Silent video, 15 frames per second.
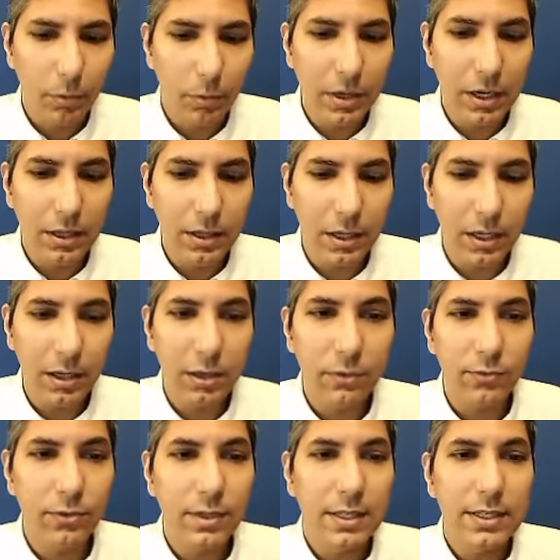We can think
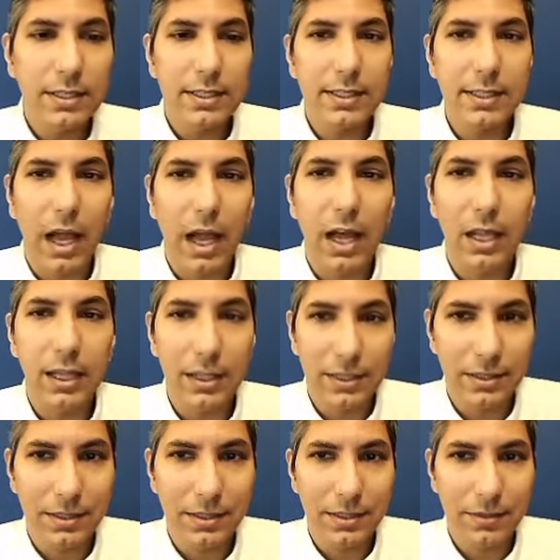of
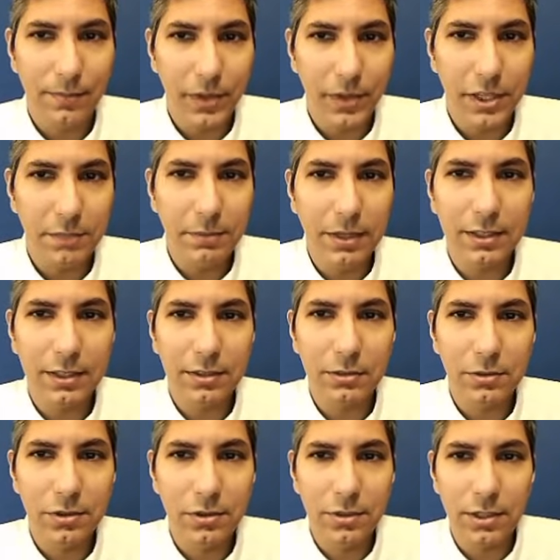solids as being
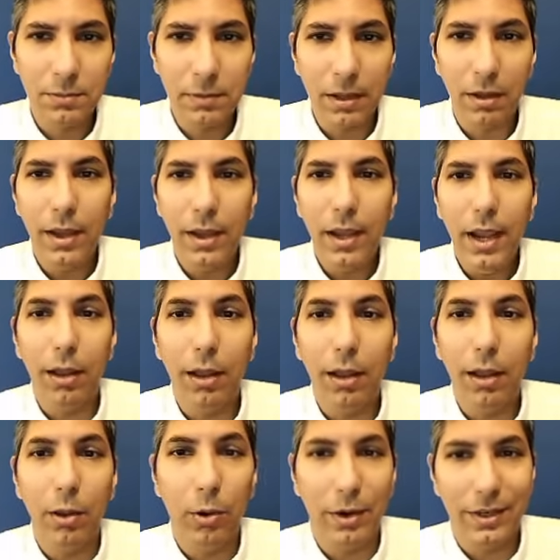solutions as well.
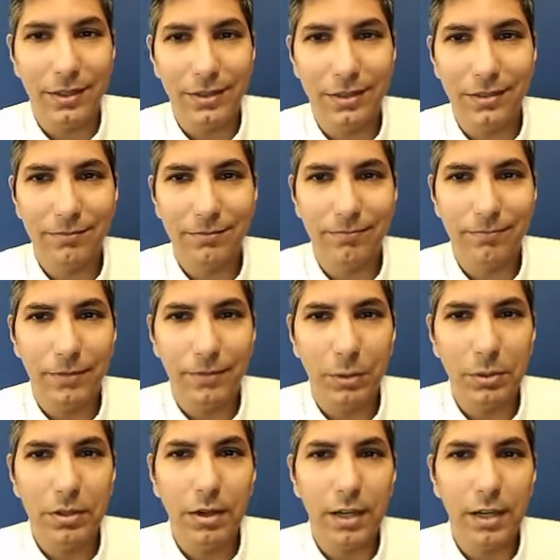Alloys.
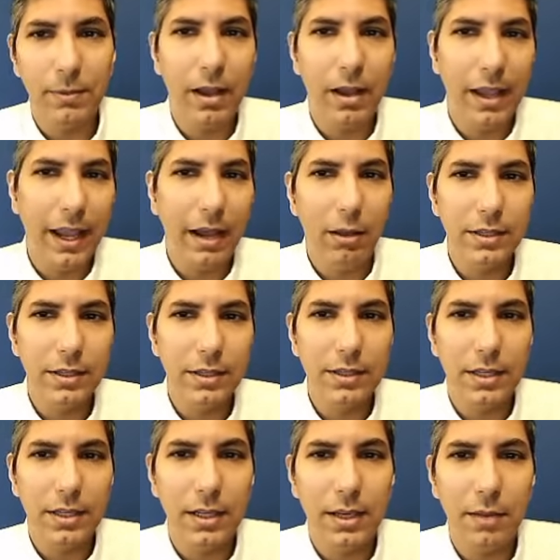We talked about
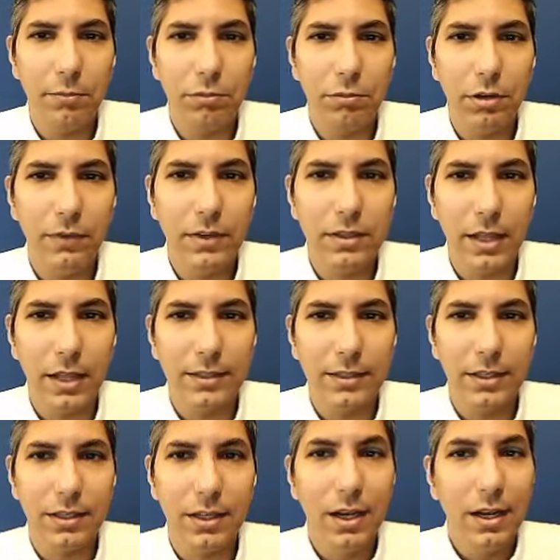alloys in a previous
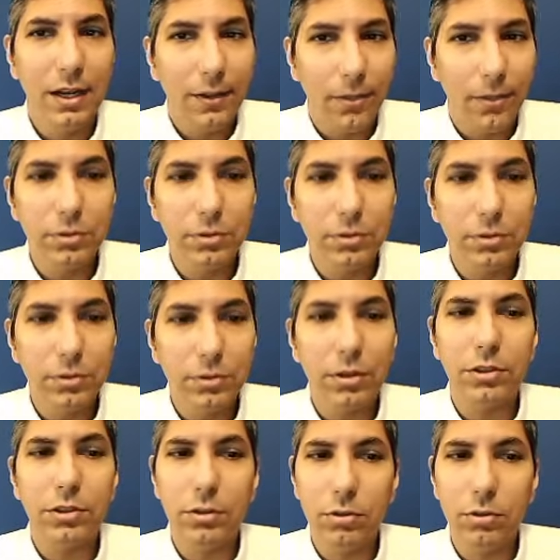lesson. Those
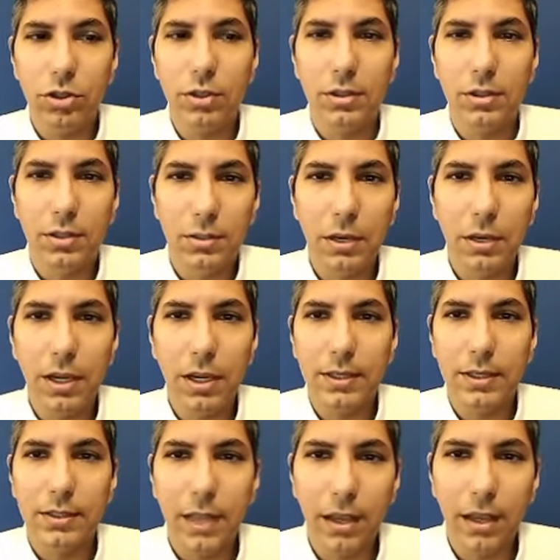are solutions
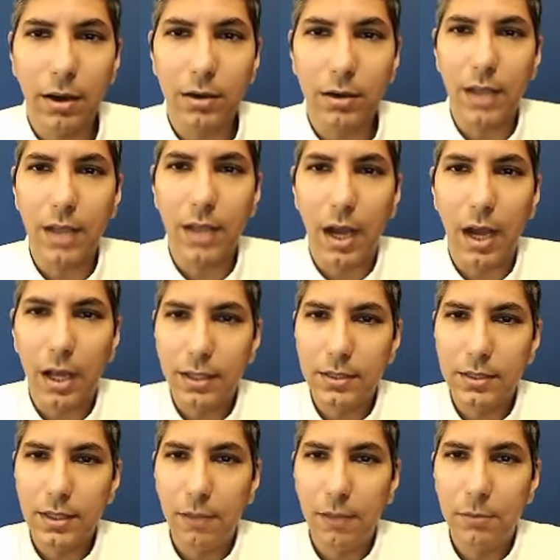because they are
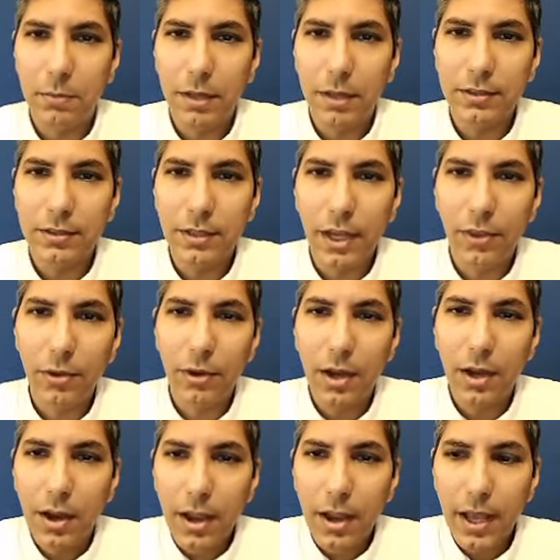solids that have been mixed
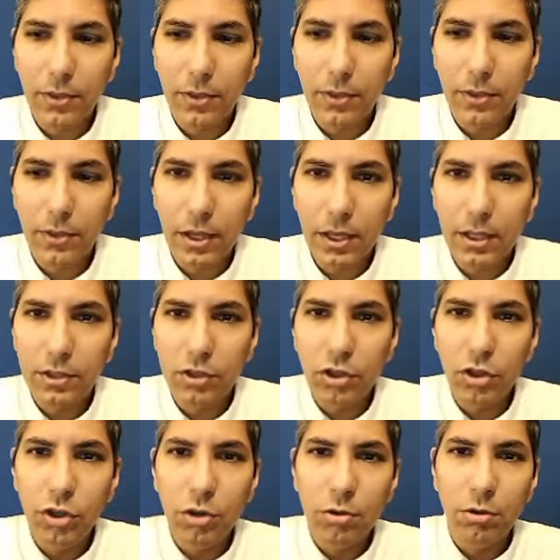together and everything is
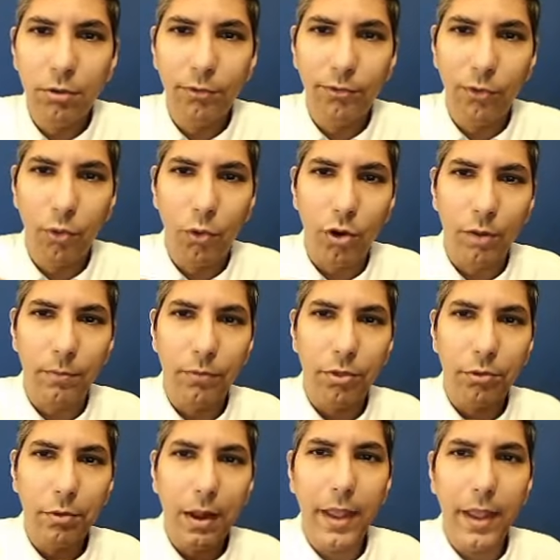uniform
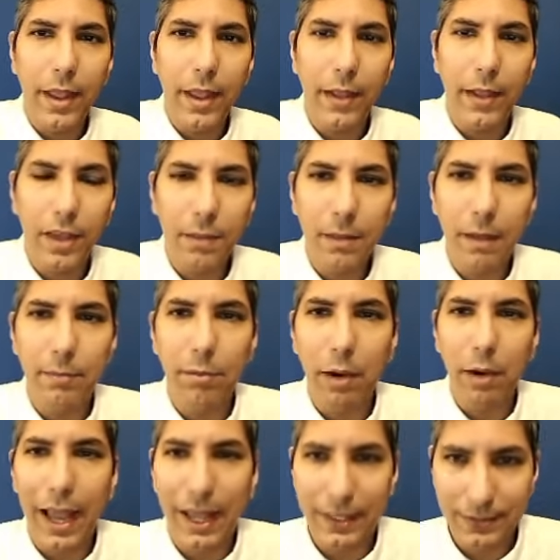throughout that. Think about
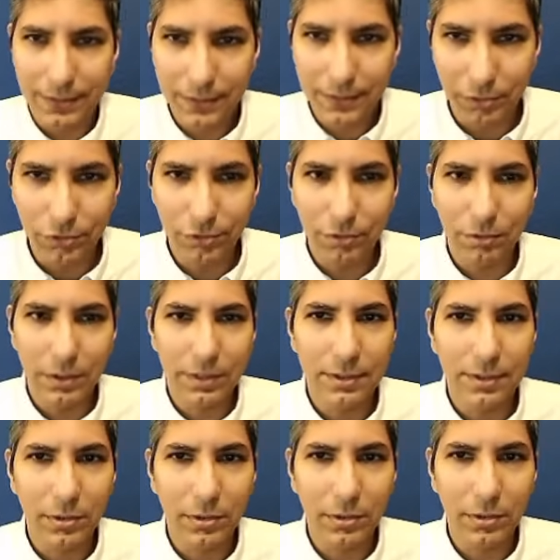brass, you know, sterling
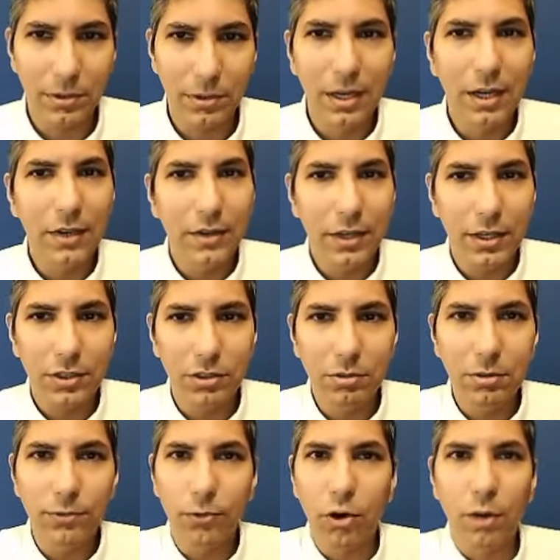silver. It is
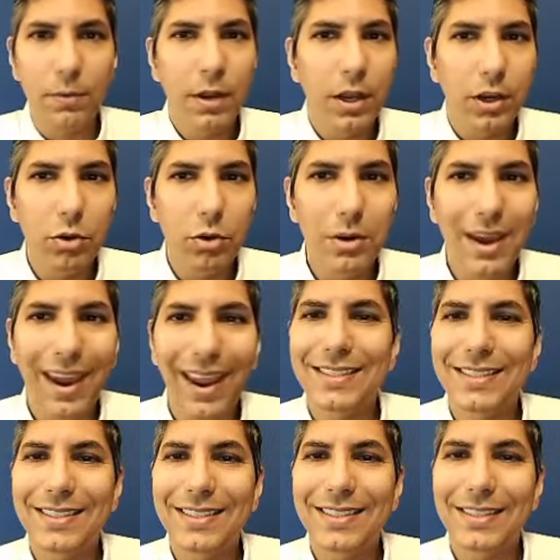uniform. You
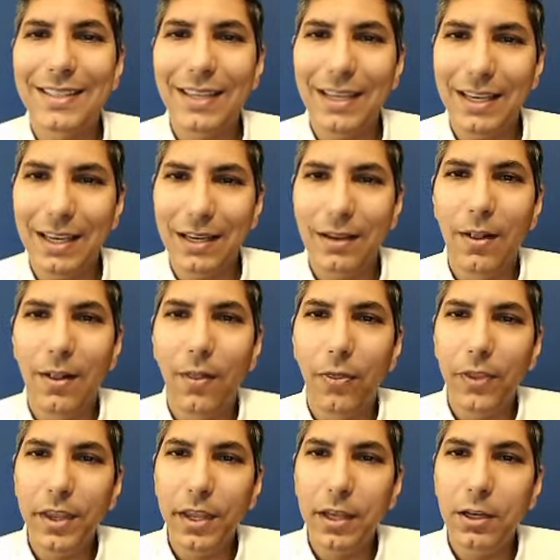can't see
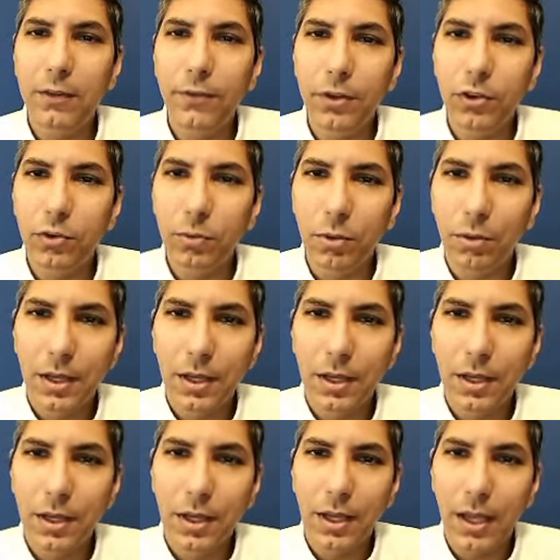the
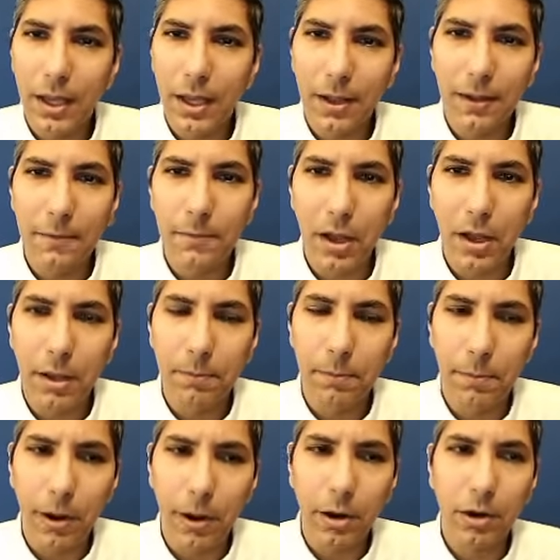individual
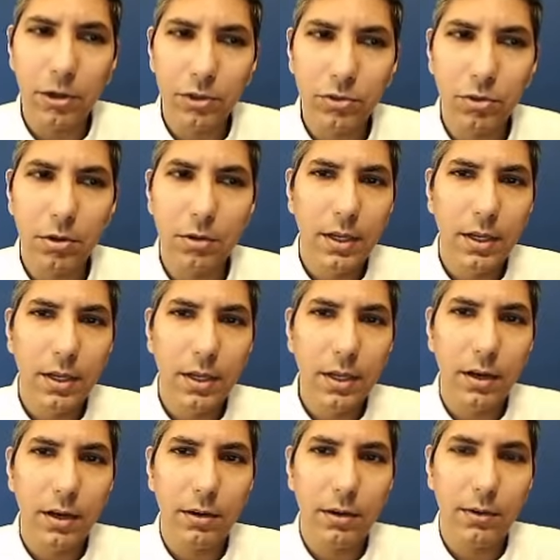parts or
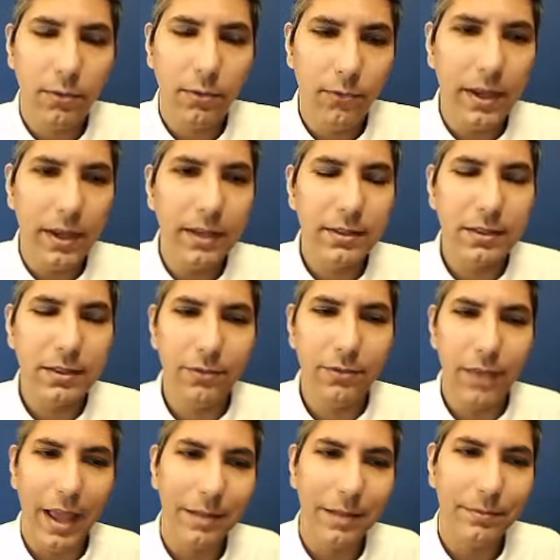phases
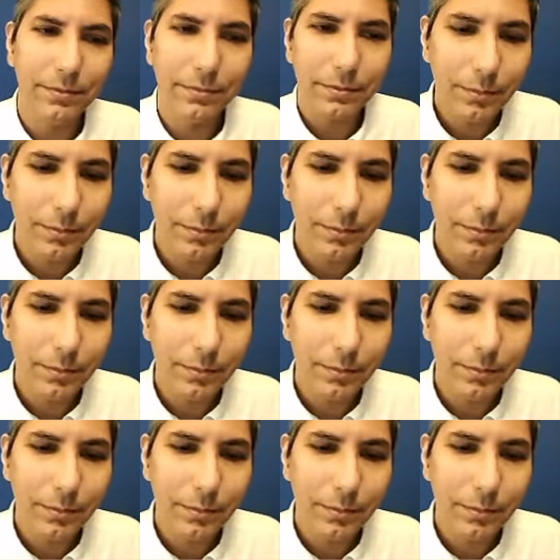of that.